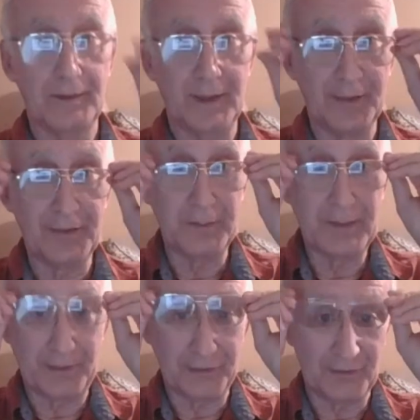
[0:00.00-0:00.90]
I'll take my
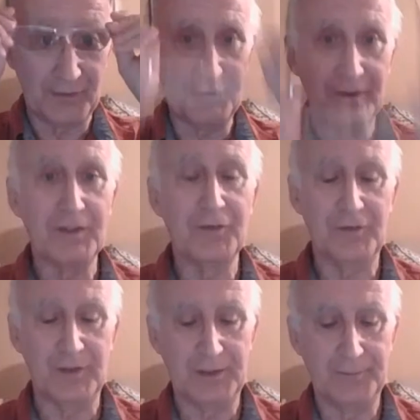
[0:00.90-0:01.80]
glasses off so you can
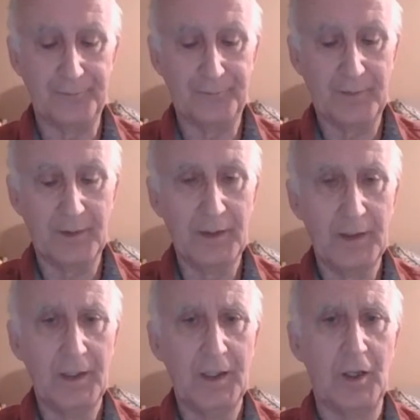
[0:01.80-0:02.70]
see.
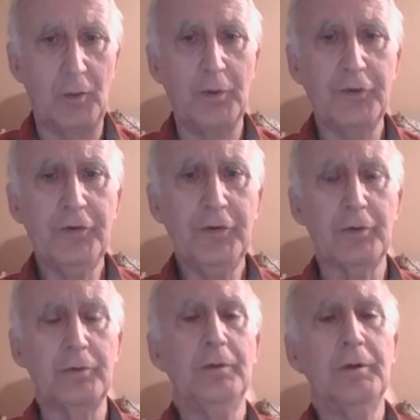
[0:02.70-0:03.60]
And what you
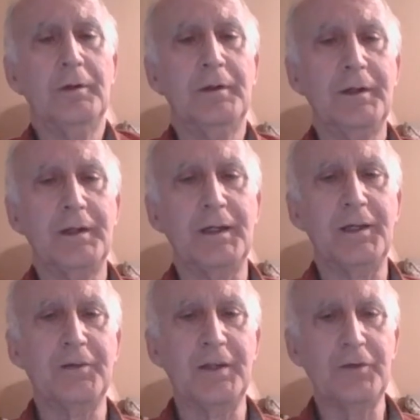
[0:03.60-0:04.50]
do
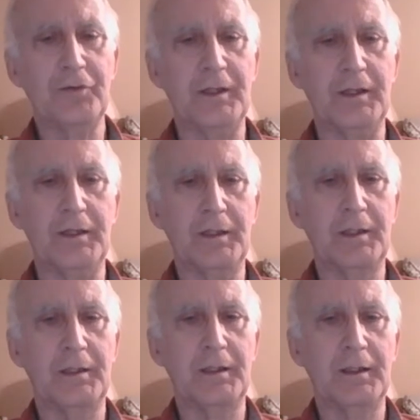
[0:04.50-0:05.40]
is literally
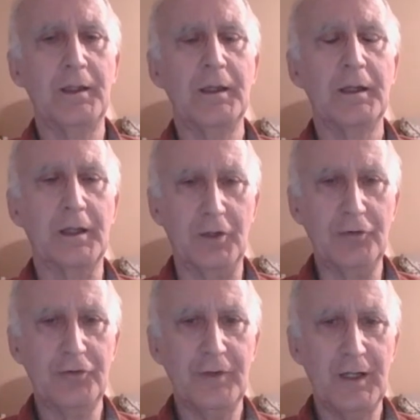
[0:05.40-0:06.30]

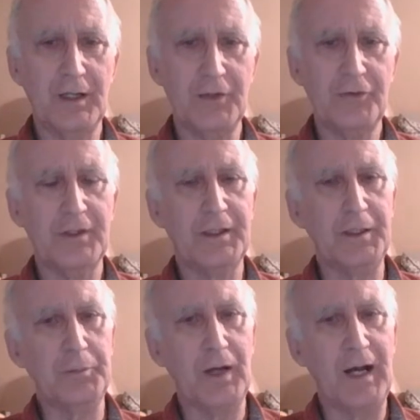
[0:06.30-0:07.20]
close your eyes,
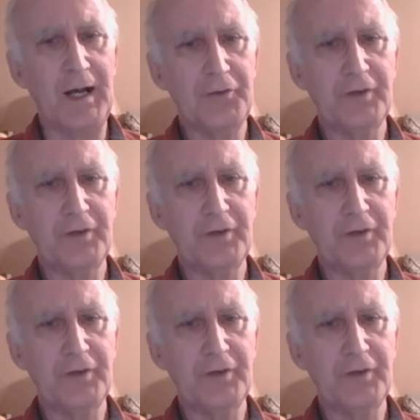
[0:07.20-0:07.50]
keep your eyes